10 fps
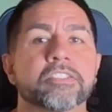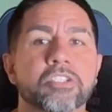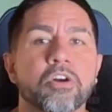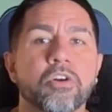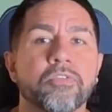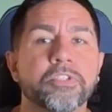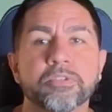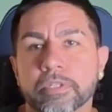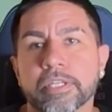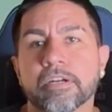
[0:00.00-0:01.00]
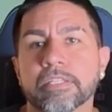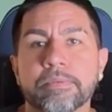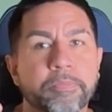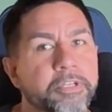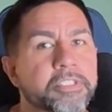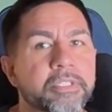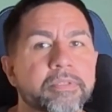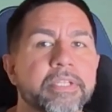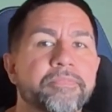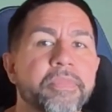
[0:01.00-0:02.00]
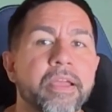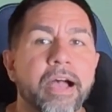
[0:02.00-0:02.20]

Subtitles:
So if you do click on them and purchase something,